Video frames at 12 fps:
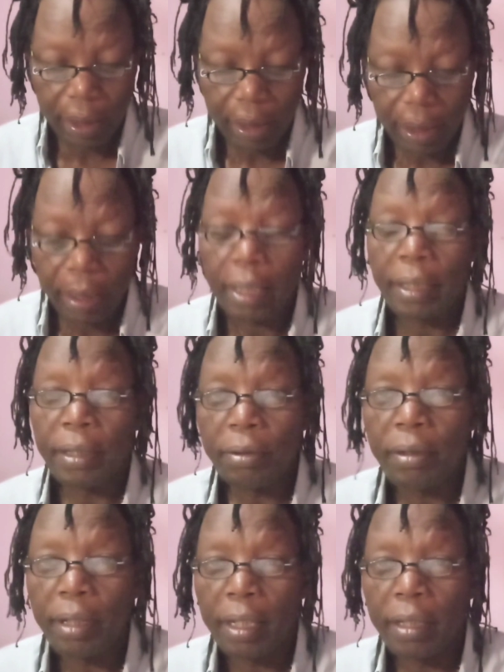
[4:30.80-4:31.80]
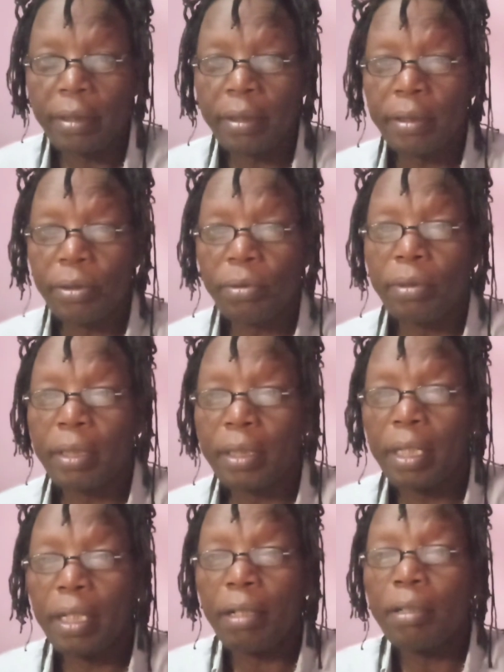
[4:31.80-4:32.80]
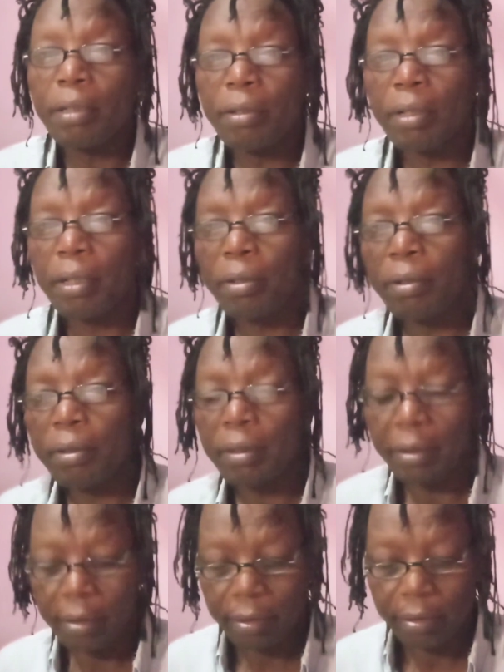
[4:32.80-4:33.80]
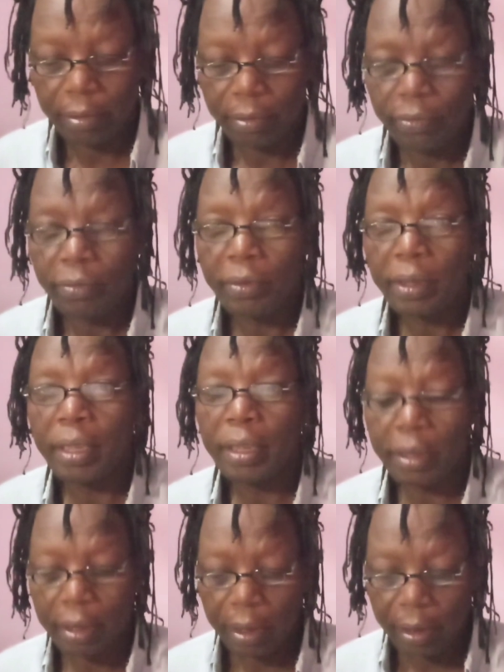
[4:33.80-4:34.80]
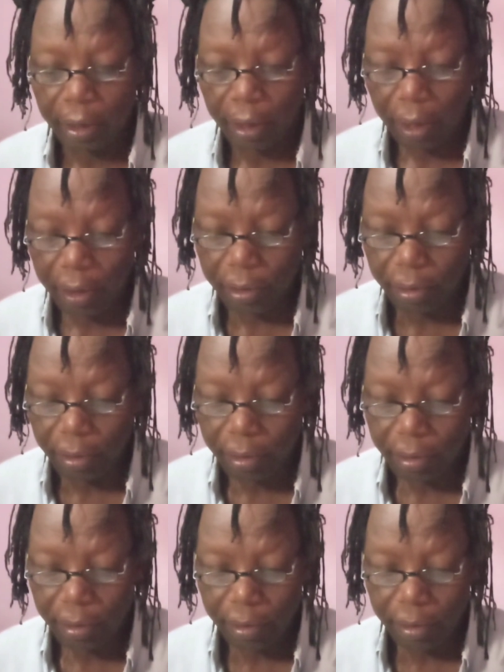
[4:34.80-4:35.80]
in a nucleus. So there's a lot going on. There's interactions